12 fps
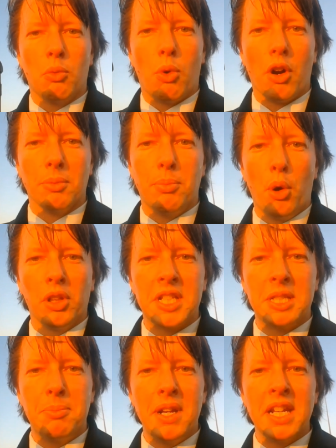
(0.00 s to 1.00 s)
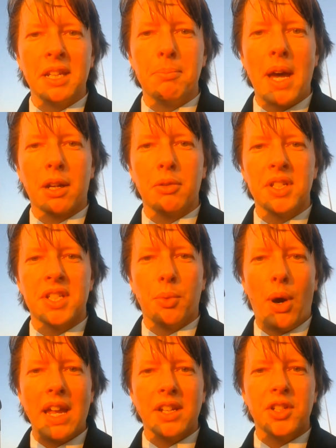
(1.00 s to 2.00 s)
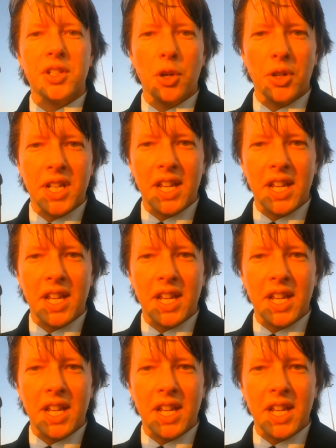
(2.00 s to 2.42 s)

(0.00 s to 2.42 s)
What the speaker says: while the ball is spinning backwards the way it should.